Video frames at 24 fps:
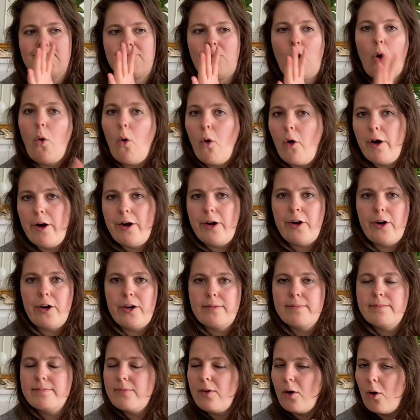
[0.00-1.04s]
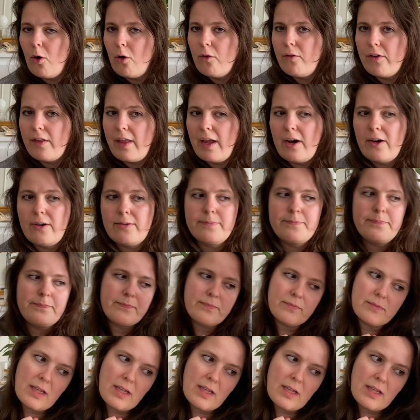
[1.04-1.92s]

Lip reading: corner over there.